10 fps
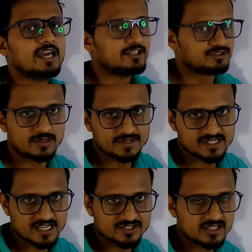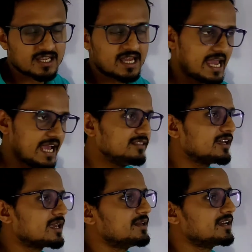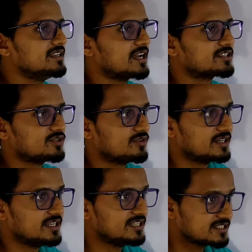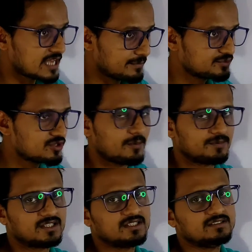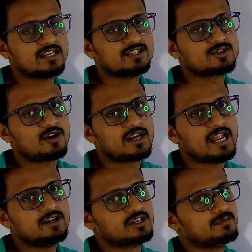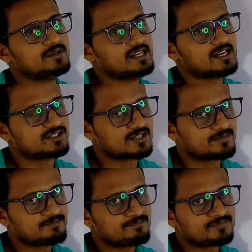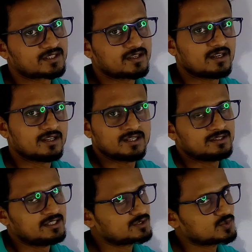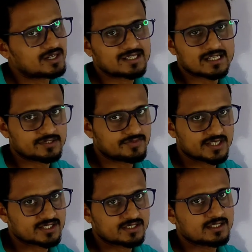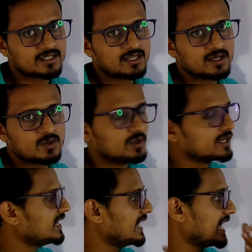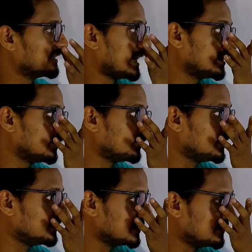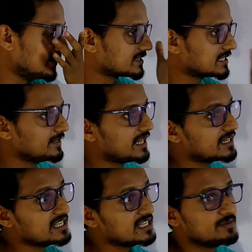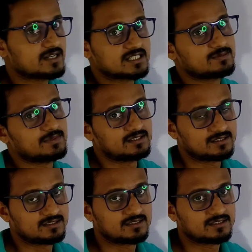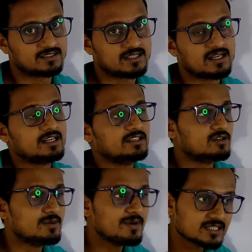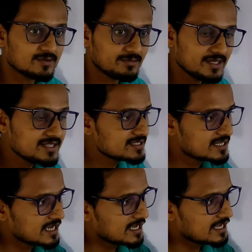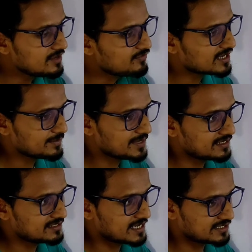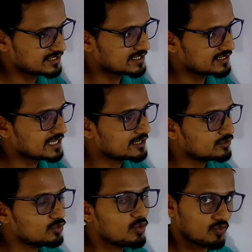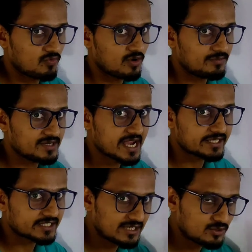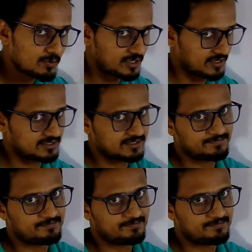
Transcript: exothermic reaction, and the chemical reaction where heat is absorbed, that is called endothermic reaction. This is one classification. Okay, and another one, reversible and irreversible. Now reversible means if a chemical reaction can go from reactant to product,